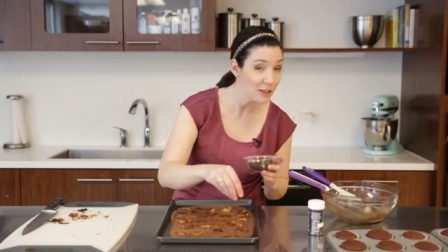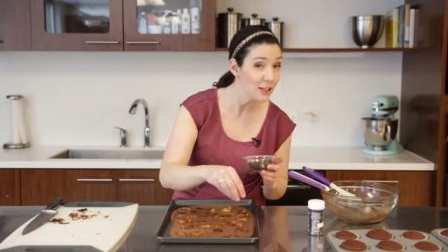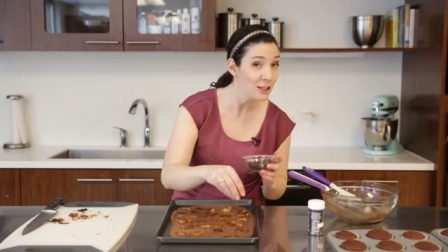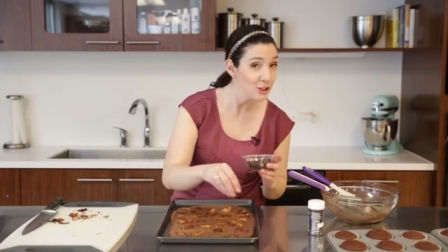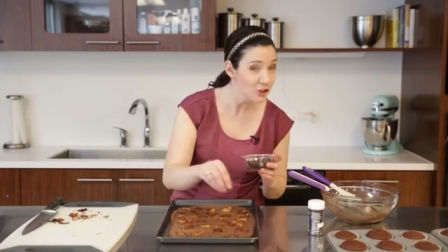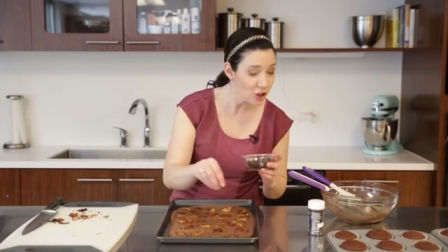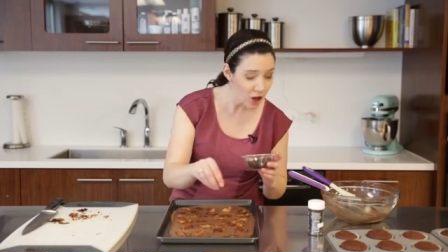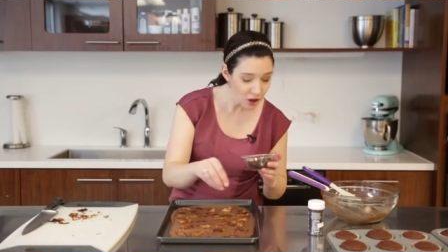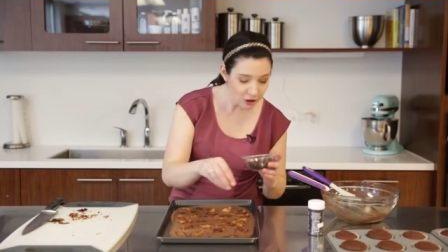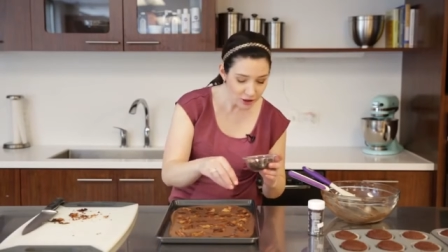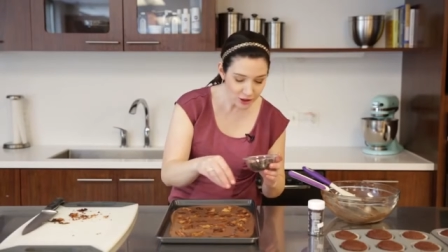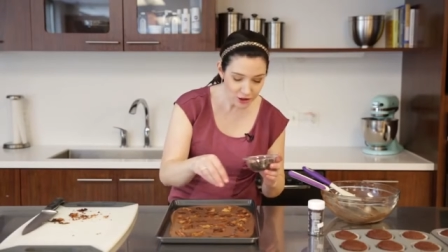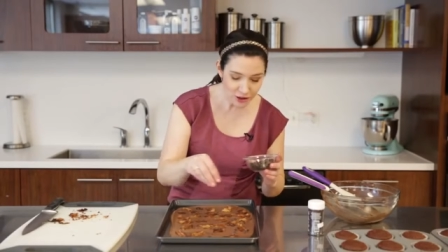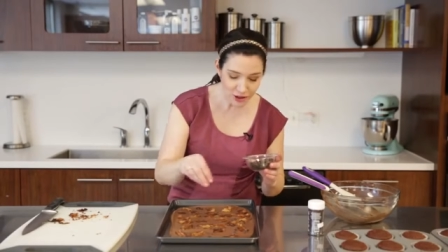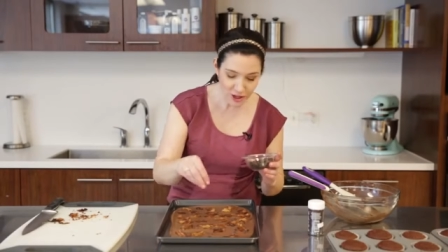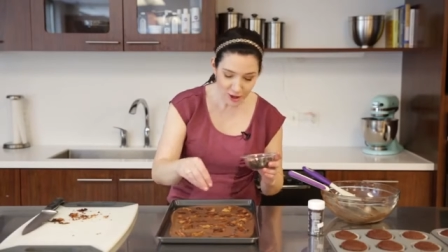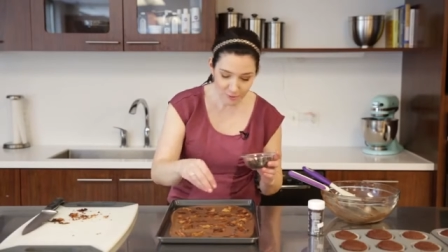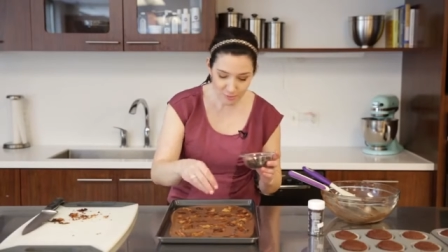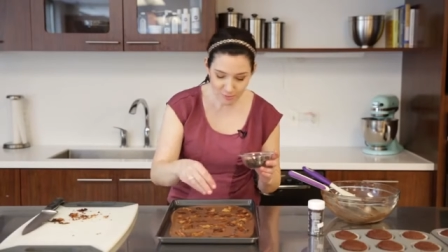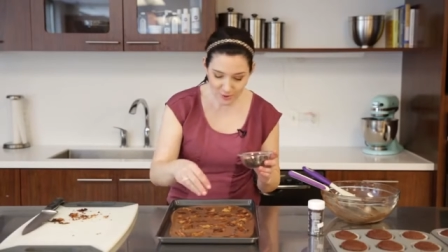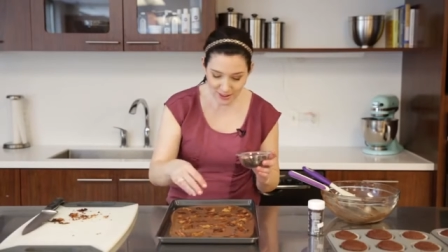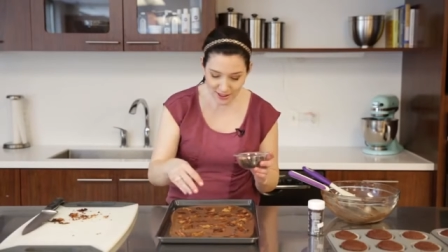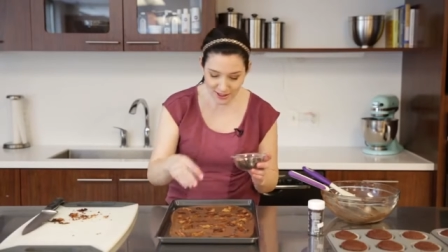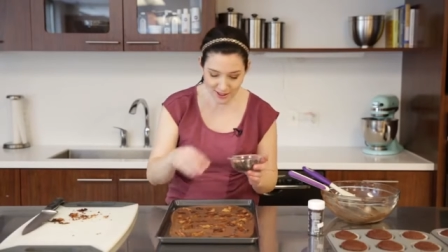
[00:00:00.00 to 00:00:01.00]
mini chocolate
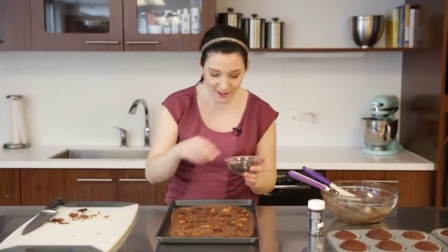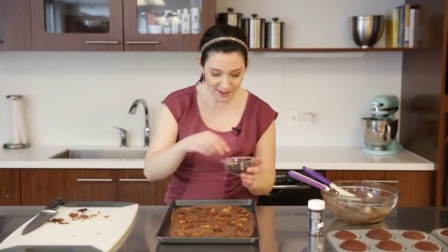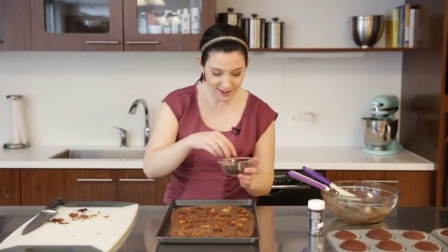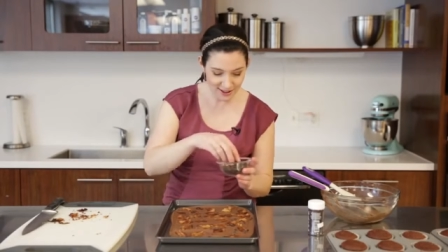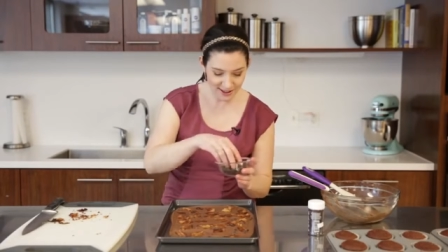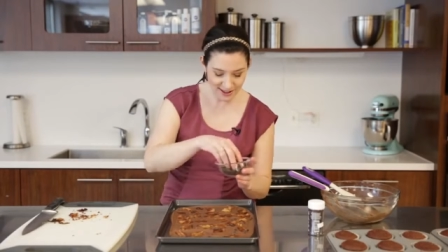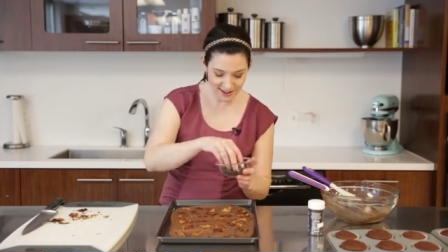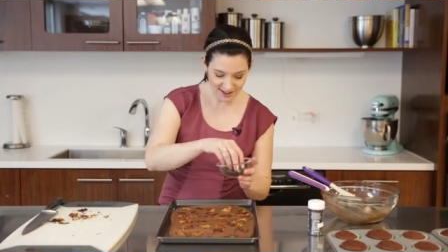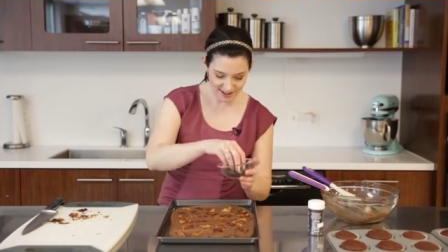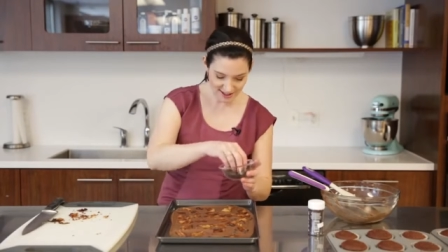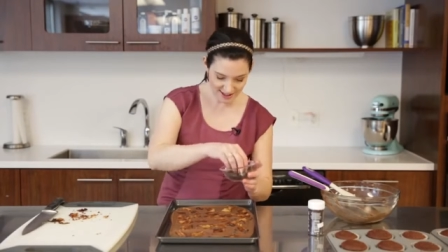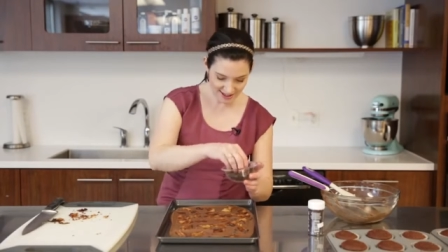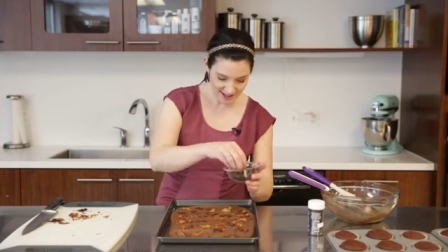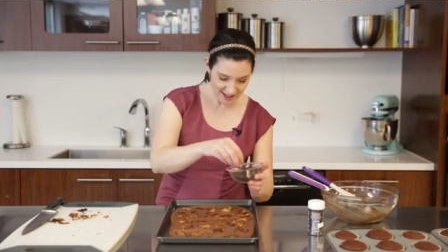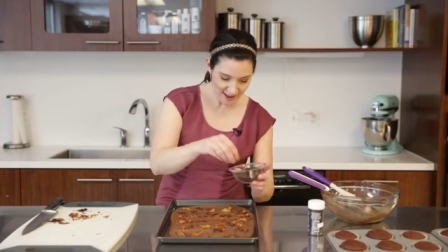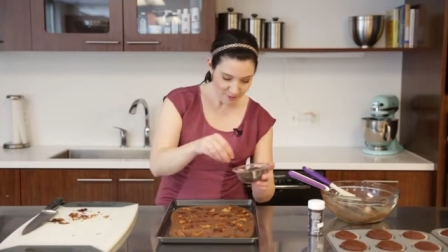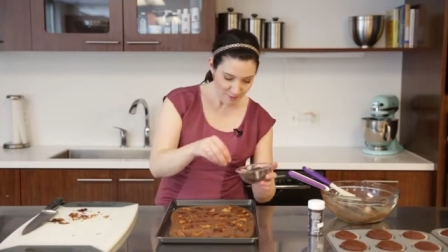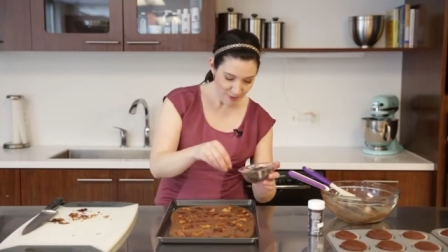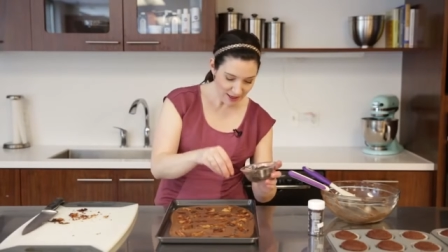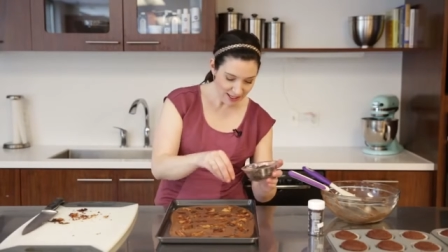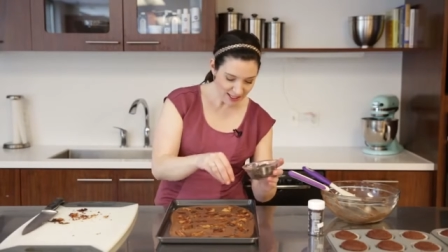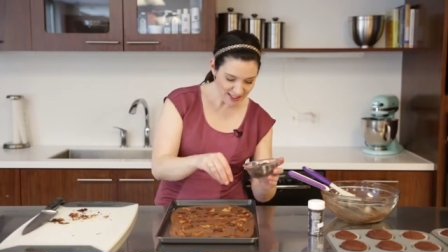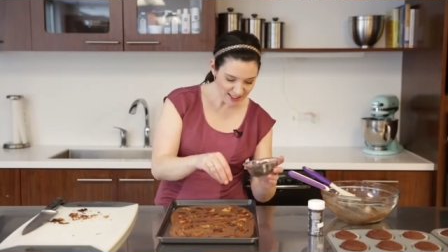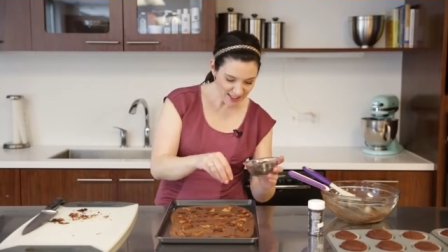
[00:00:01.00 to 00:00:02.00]
chips
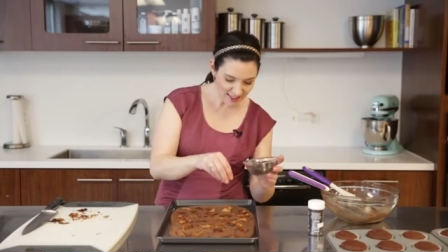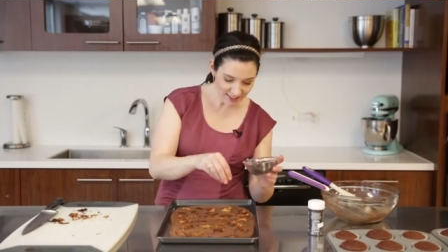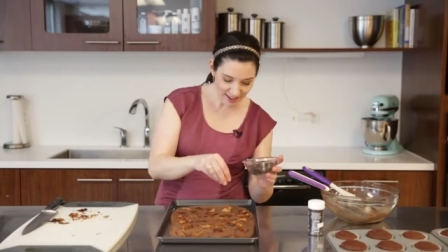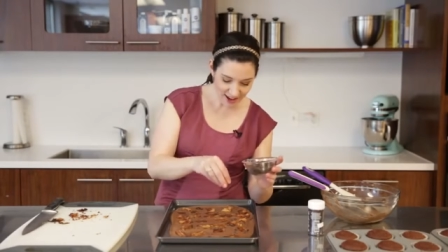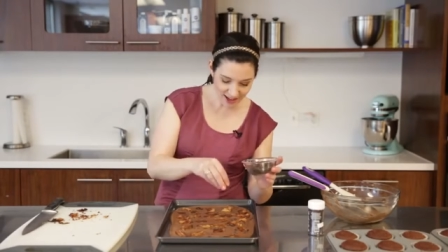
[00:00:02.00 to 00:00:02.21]
because